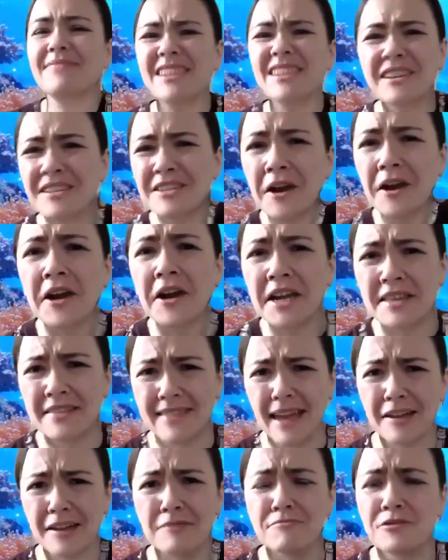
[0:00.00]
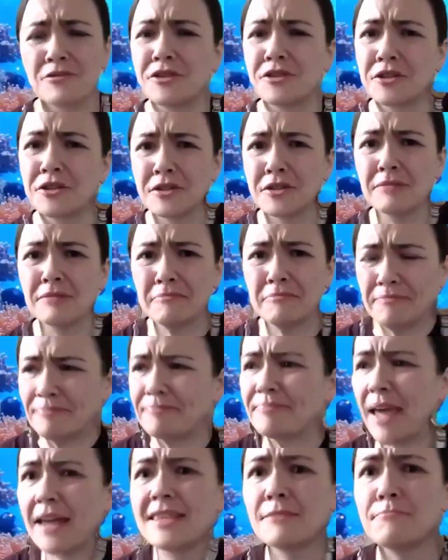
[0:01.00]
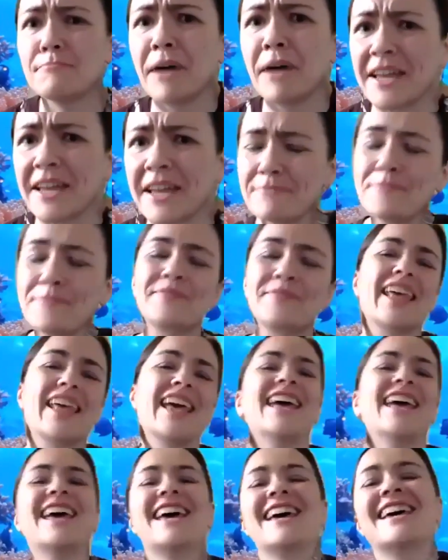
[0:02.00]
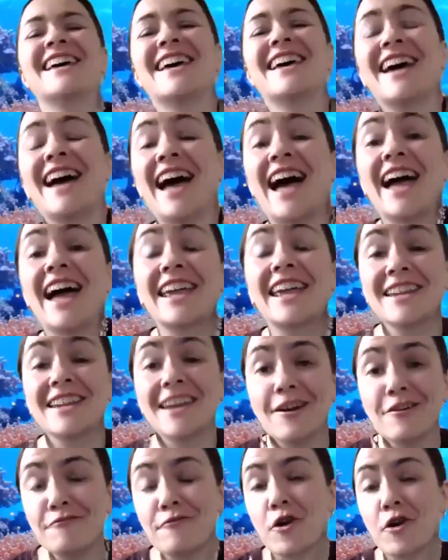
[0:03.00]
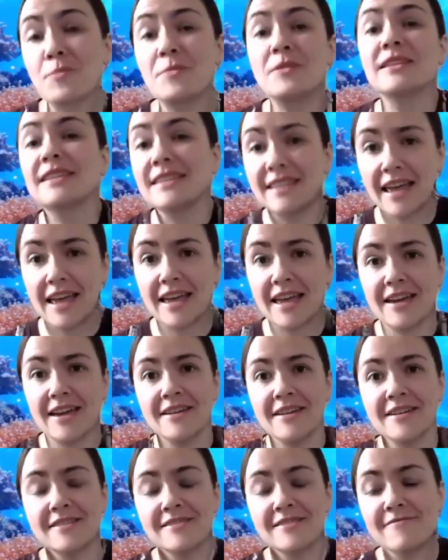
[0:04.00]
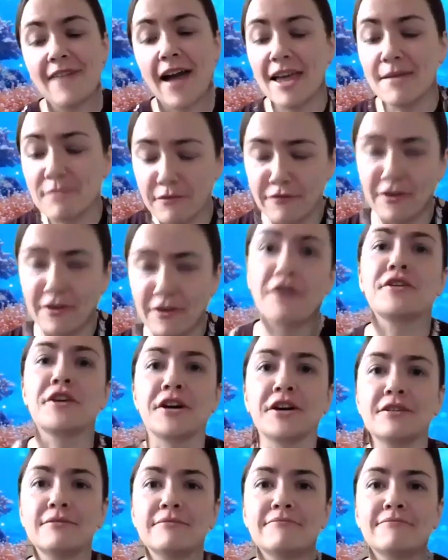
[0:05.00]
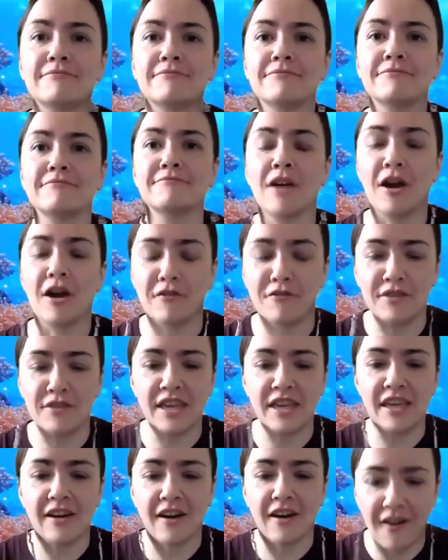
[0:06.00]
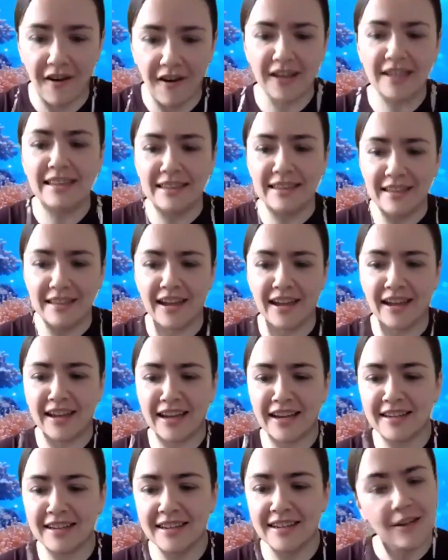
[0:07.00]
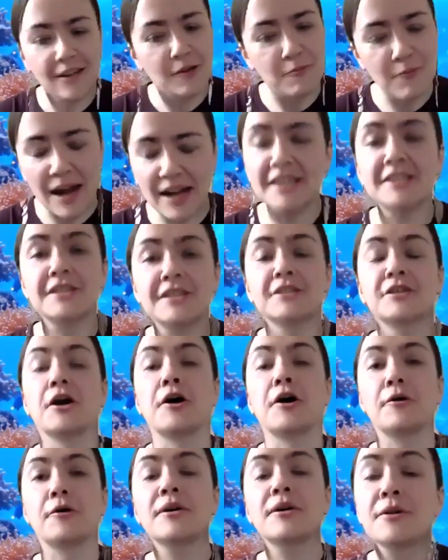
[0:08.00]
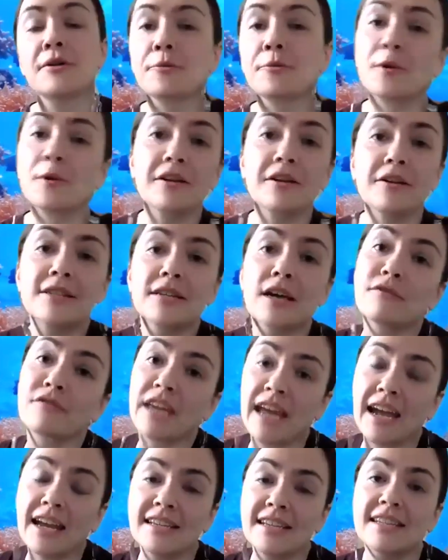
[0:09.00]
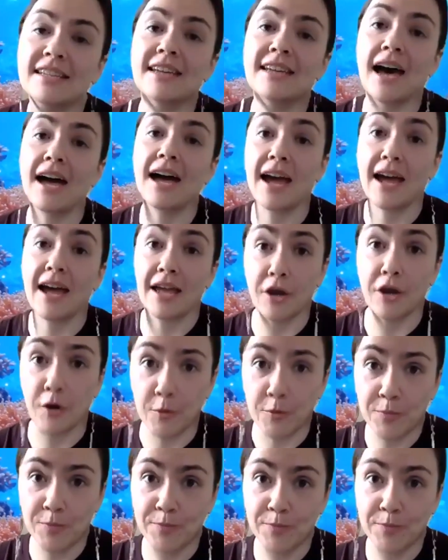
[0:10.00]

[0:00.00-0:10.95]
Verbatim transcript: sorry, that kombucha had some bite. I can now formally say I am the founder of the online ready to go realtoughcandy.io.